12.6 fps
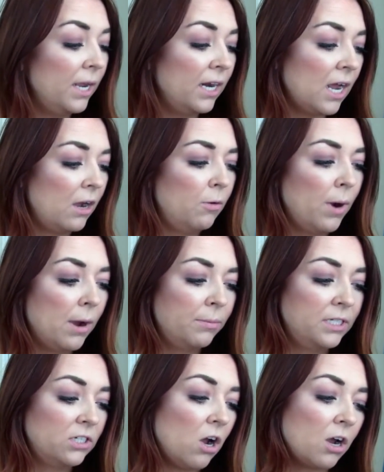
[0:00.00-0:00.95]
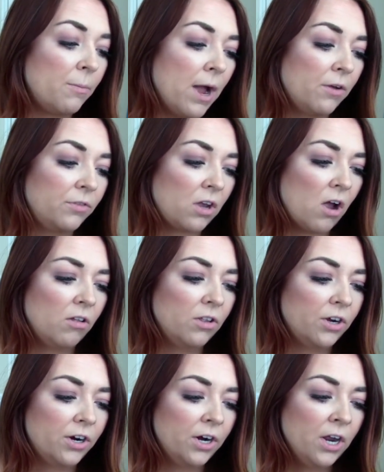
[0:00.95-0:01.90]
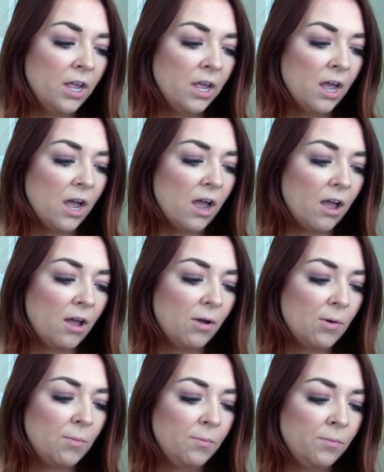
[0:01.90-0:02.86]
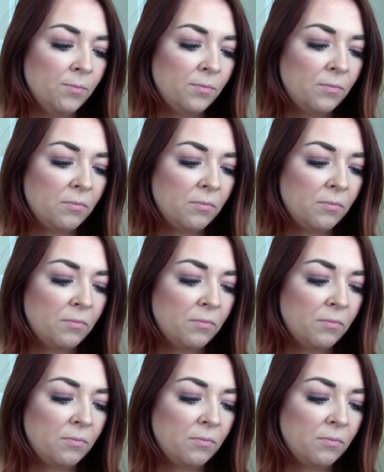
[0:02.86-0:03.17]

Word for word: and I'll probably talk about the color um,